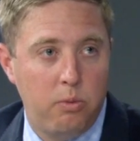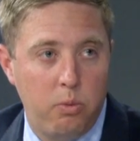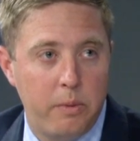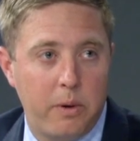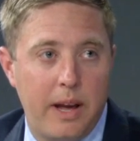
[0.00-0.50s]

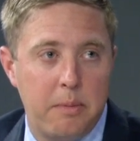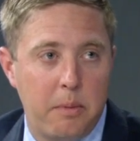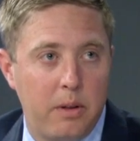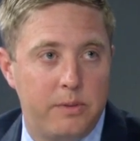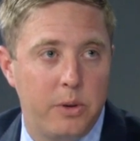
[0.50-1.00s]
we were
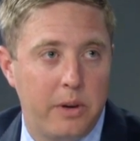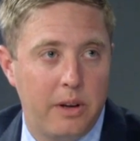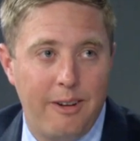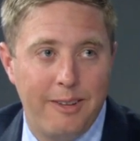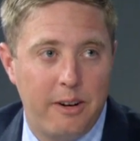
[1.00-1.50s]
capable of doing
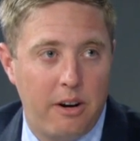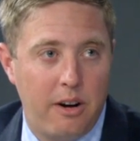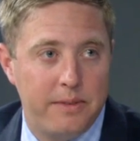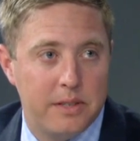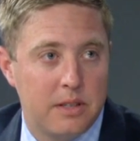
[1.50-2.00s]
it all in our
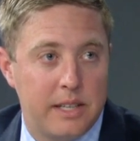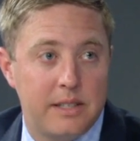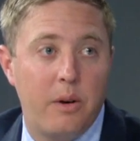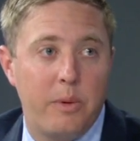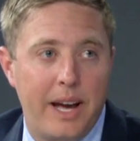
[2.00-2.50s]
office, that's
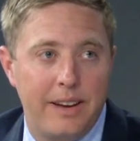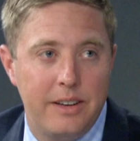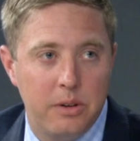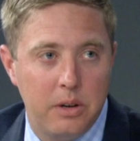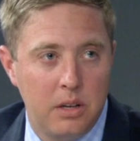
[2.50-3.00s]
how we had to
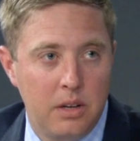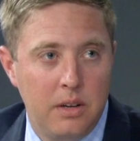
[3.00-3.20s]
do it.